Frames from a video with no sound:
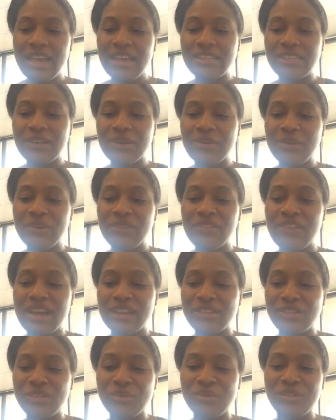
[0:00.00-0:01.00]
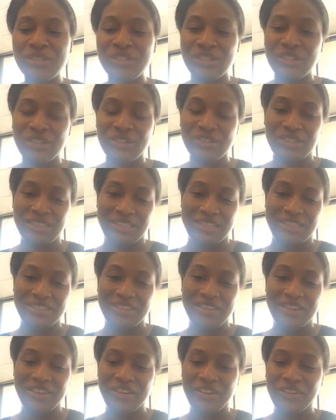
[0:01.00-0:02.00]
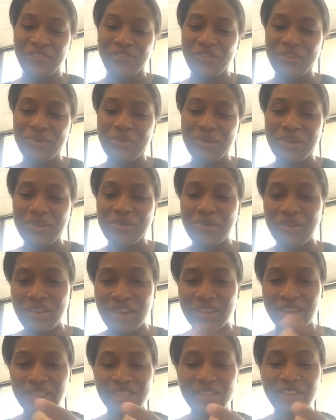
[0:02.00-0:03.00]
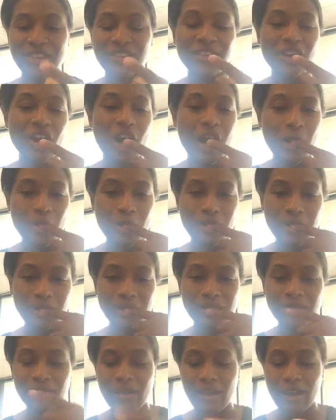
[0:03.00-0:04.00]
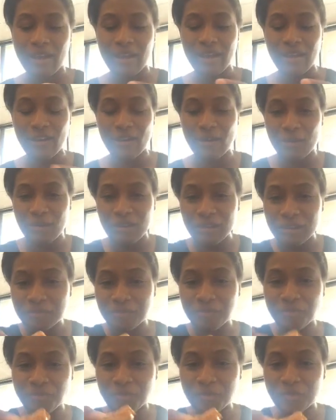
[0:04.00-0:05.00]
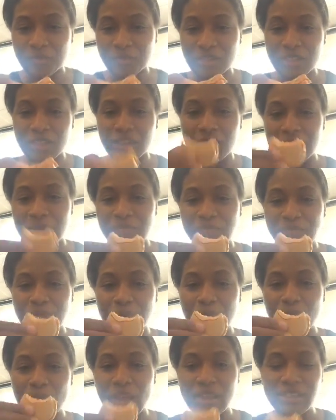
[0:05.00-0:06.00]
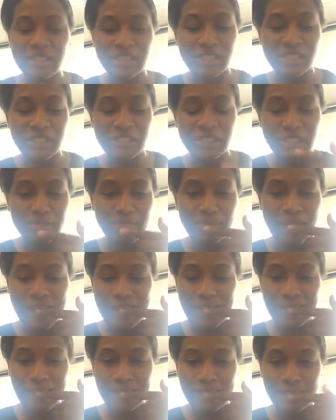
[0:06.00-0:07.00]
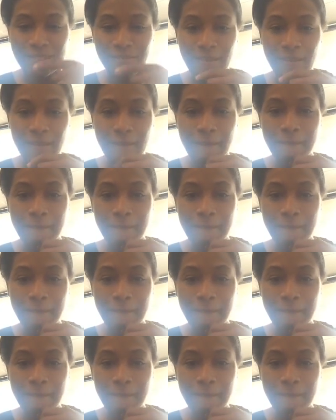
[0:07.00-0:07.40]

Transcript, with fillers: So we've got two desserts sitting here, if you will. We've got the salted caramel that I had already took a serious bite in.